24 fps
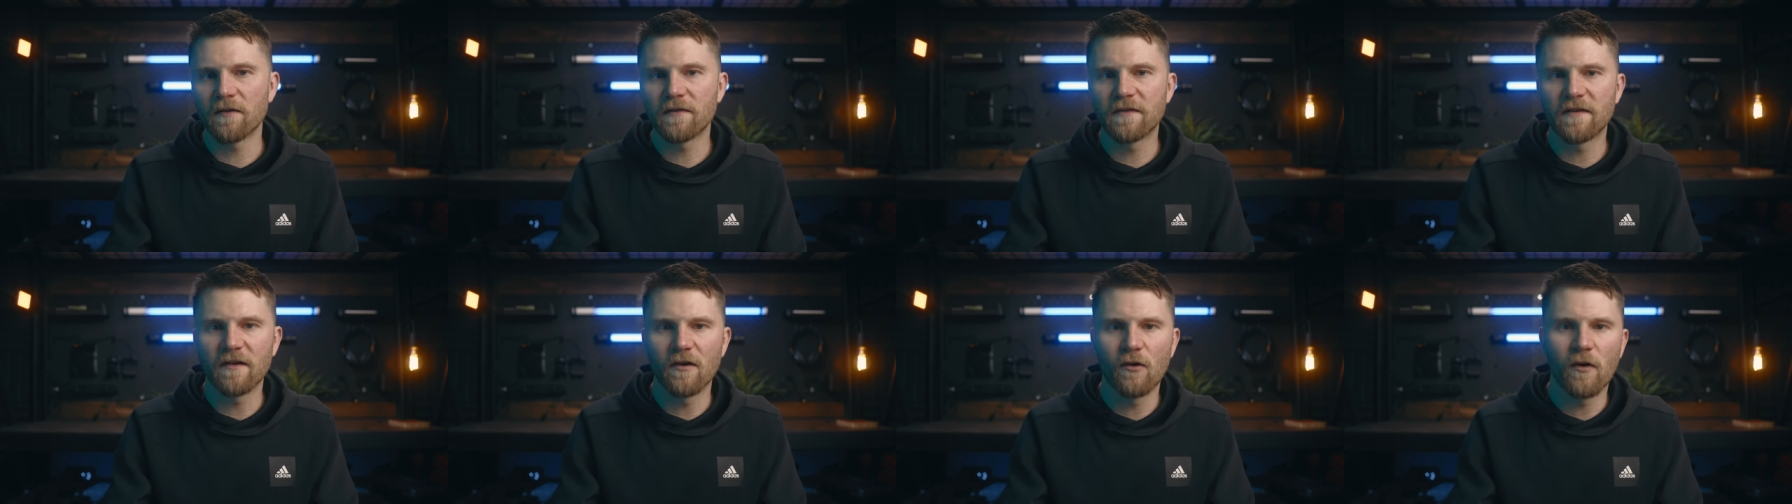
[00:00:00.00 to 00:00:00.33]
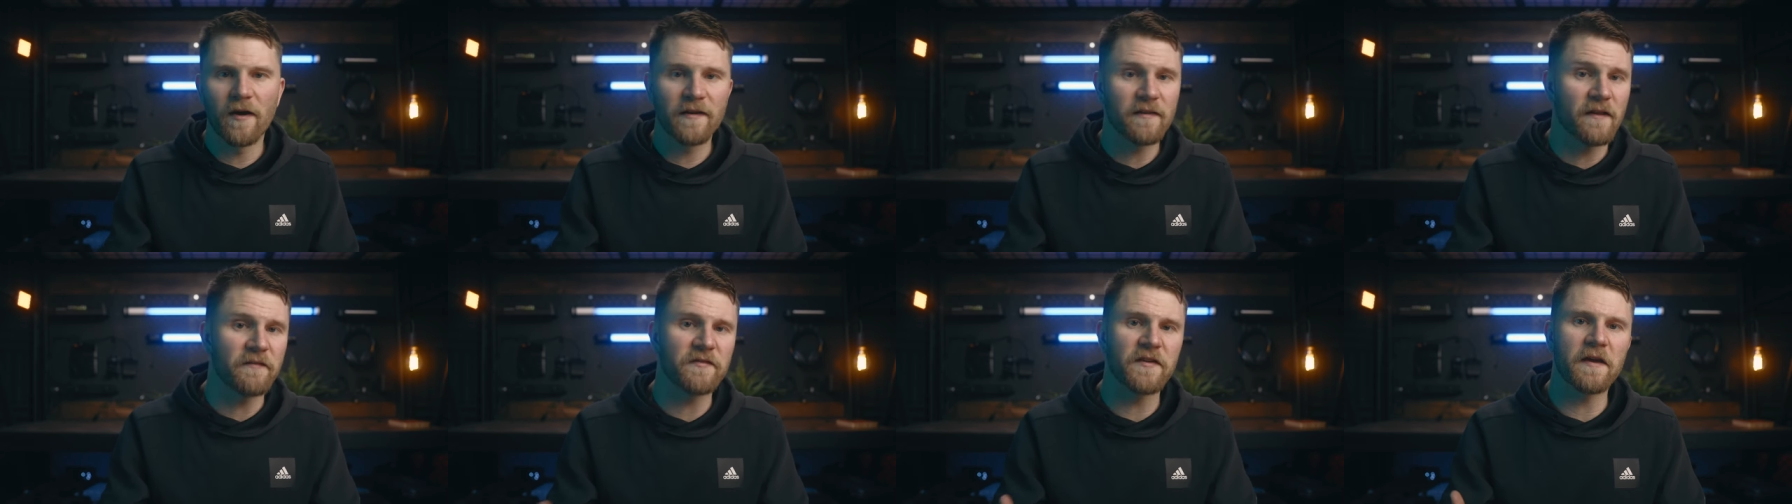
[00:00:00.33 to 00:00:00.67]
so
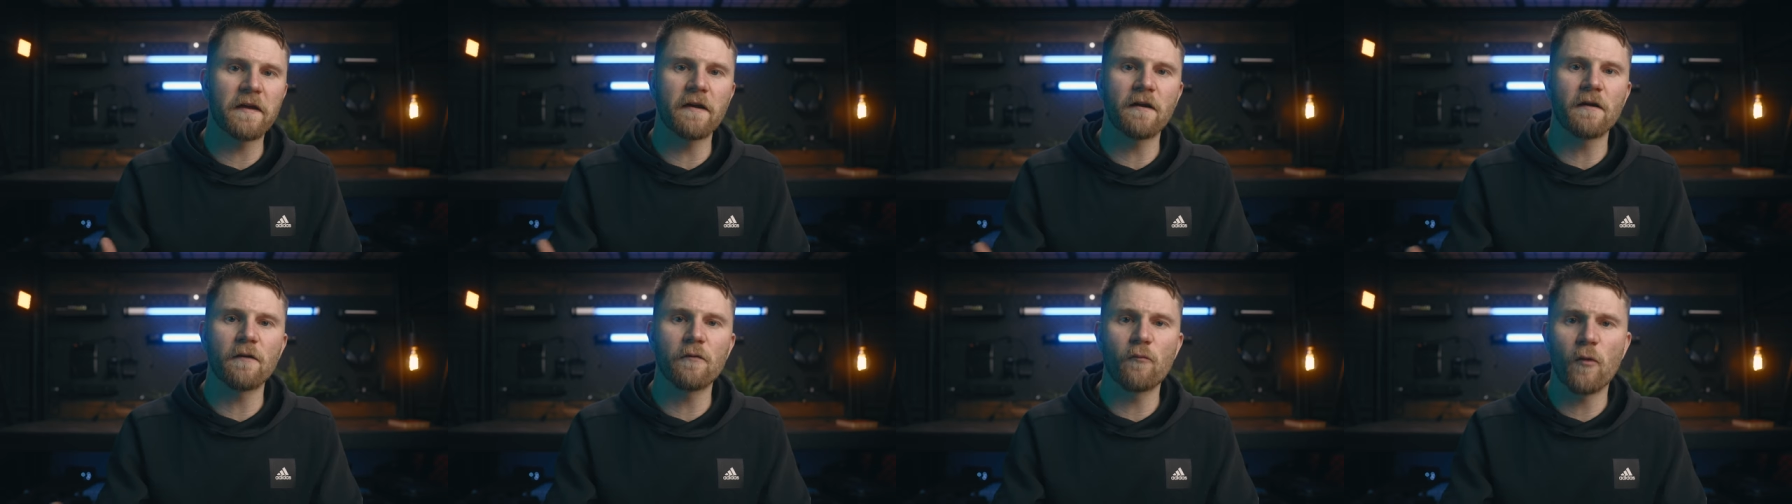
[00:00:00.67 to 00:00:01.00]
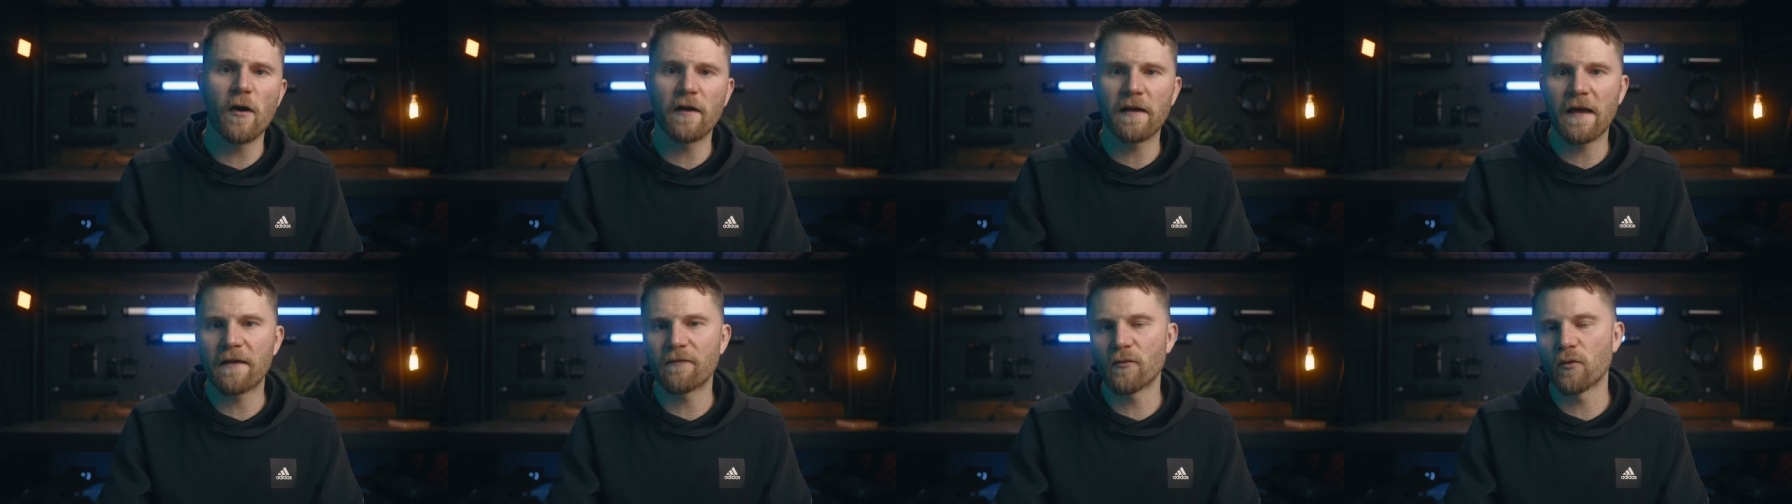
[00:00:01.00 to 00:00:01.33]
I'd love to hear
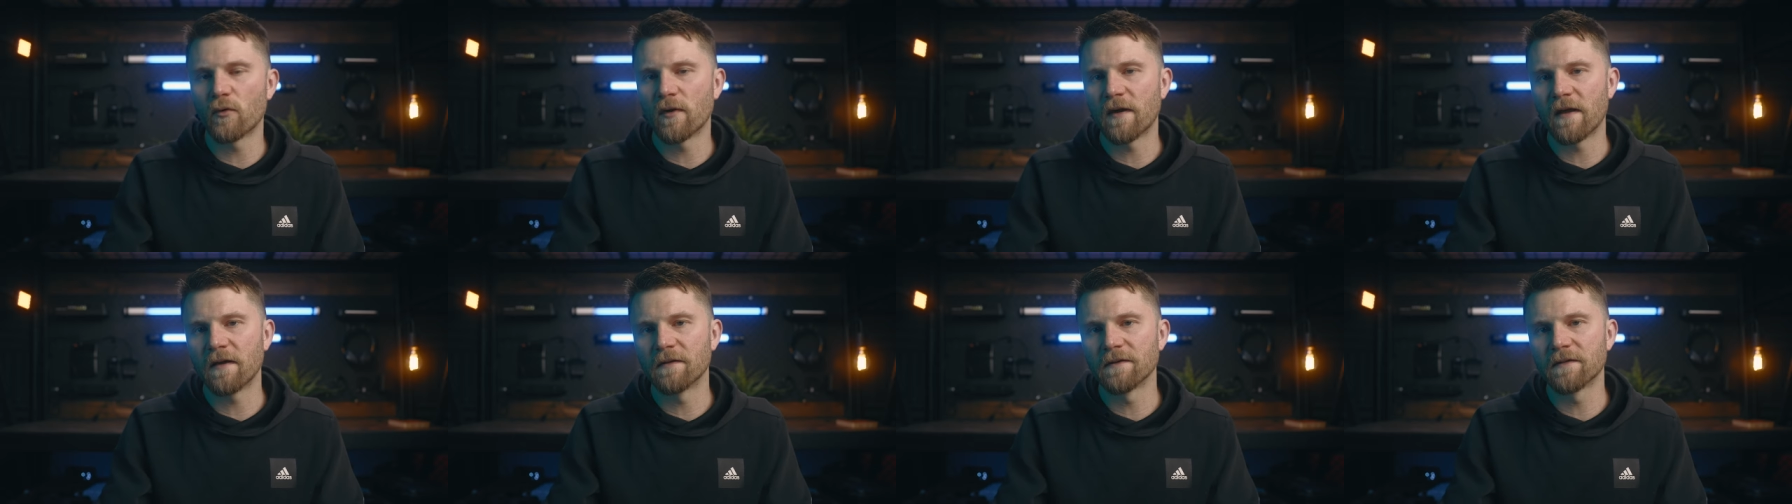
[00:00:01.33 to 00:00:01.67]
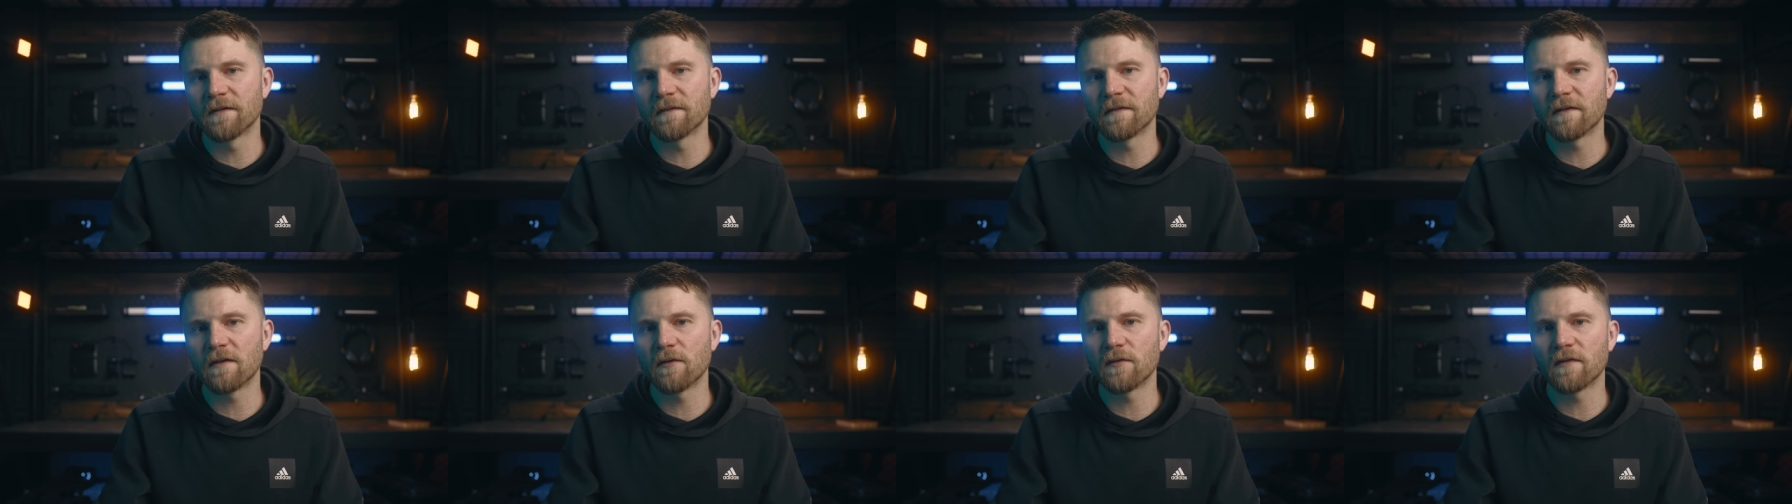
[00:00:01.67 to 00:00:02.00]
what everyone else
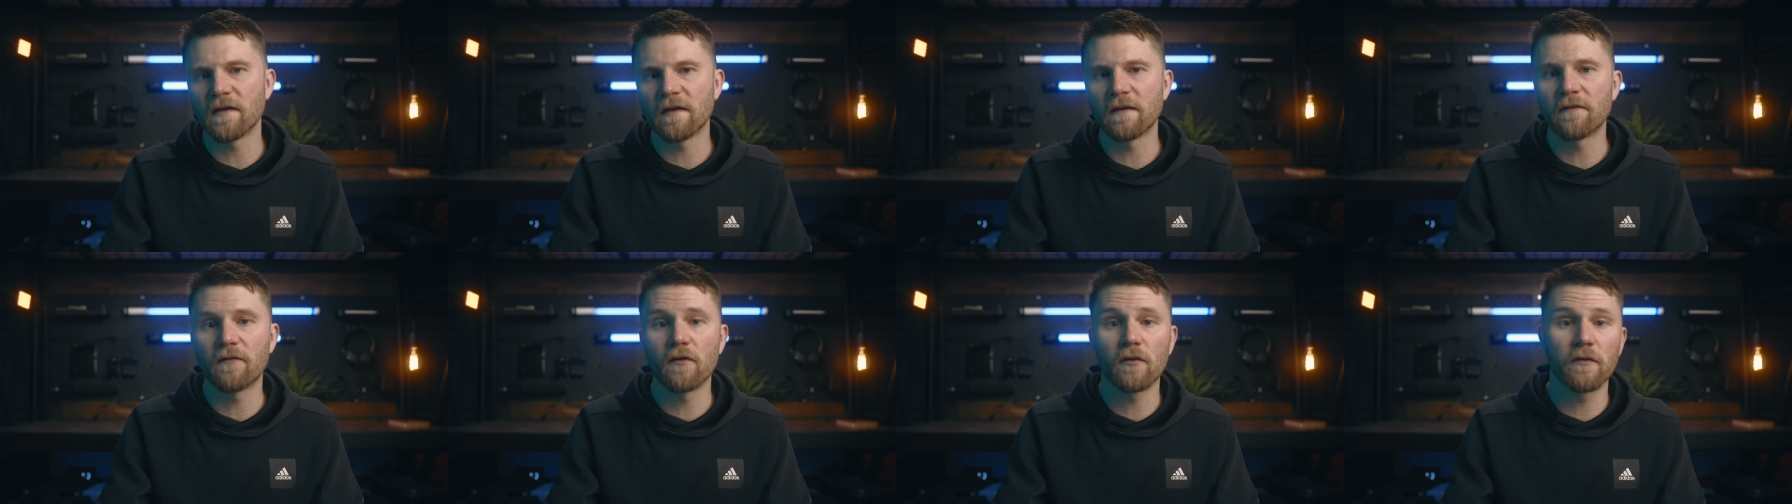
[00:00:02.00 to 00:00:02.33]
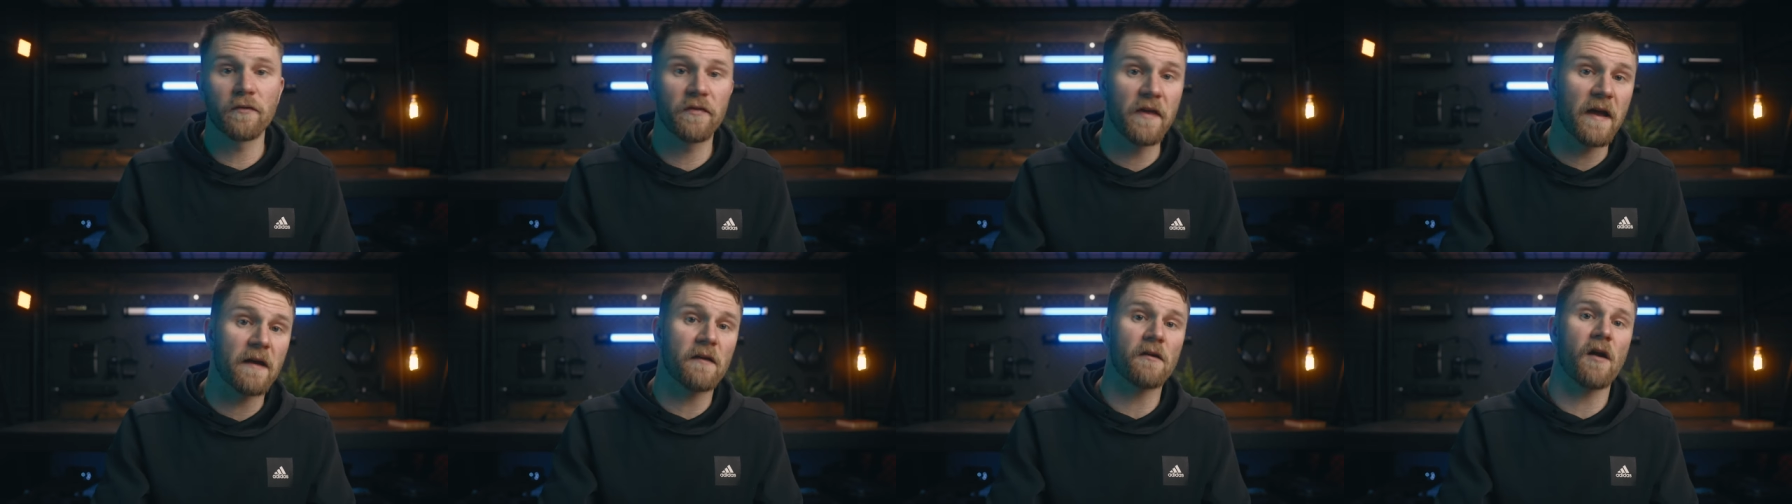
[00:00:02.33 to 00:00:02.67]
is using for
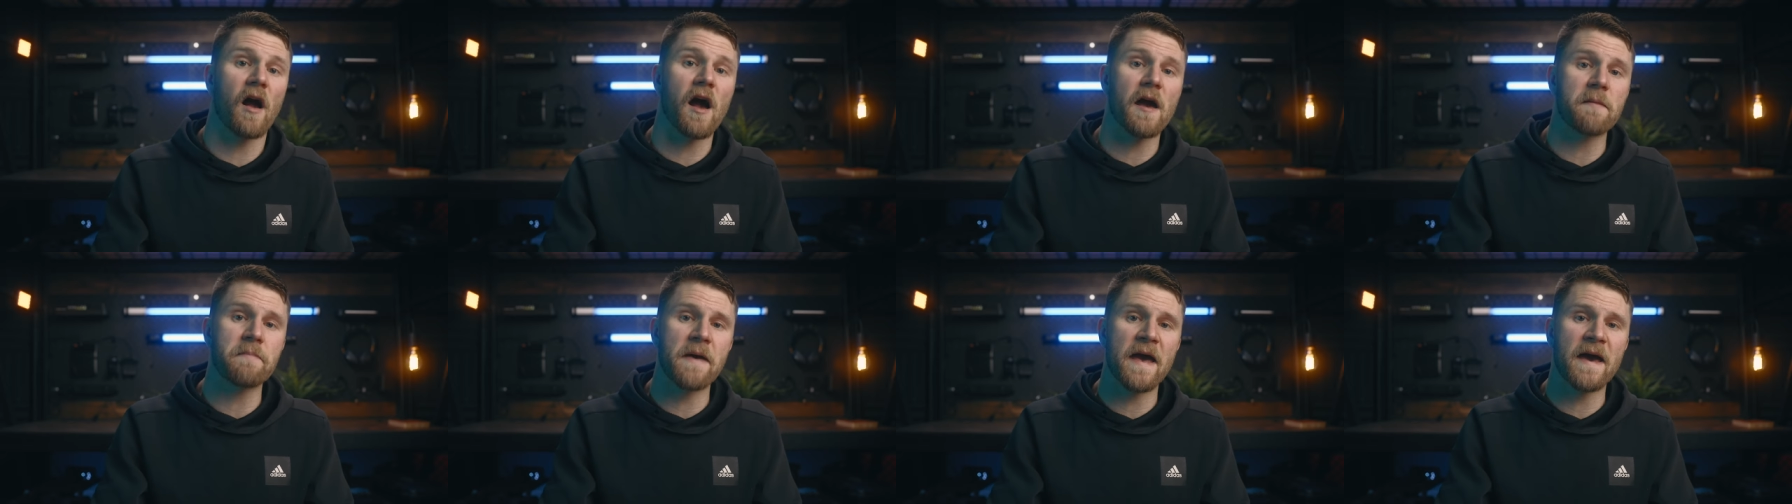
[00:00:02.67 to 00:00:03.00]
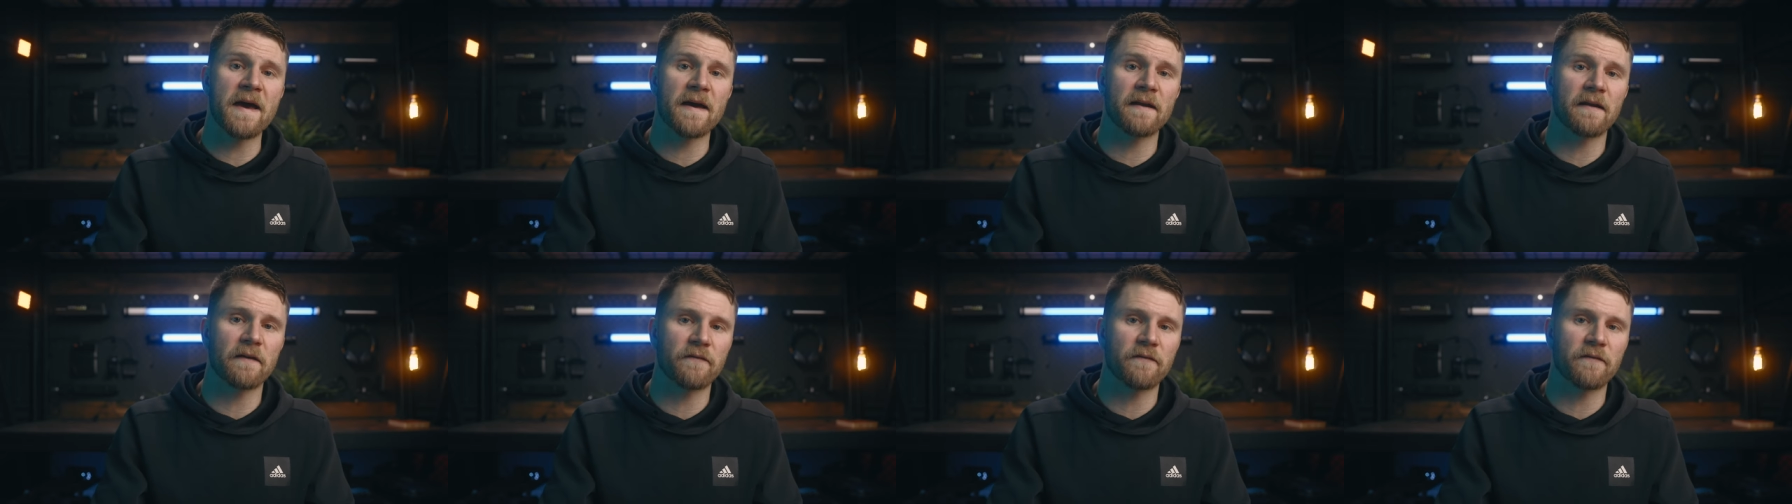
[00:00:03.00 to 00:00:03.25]
their iPad